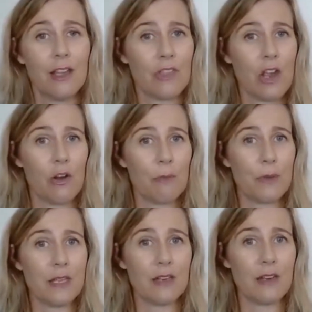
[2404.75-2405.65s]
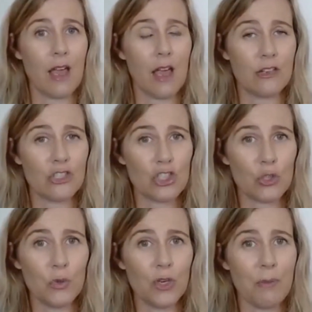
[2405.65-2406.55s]
If they're a bit
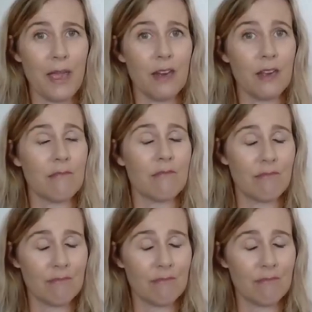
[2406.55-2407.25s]
unsure about it,